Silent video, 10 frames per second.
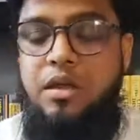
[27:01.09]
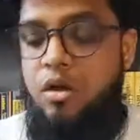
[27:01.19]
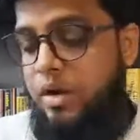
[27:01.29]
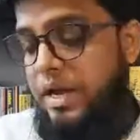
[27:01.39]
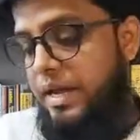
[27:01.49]

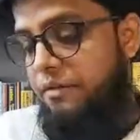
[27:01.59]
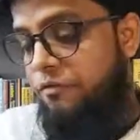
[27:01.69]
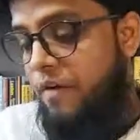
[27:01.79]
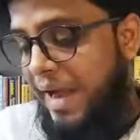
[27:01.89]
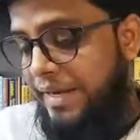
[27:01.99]
Okay,
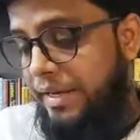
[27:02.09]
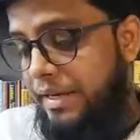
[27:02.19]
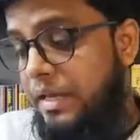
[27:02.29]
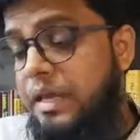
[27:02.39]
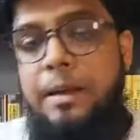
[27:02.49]

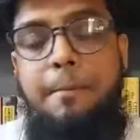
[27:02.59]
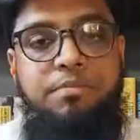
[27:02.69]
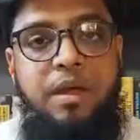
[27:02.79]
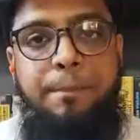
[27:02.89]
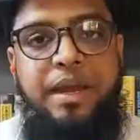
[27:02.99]
finally
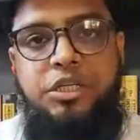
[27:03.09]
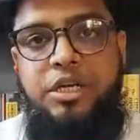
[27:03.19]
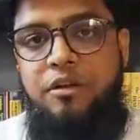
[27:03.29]
the patient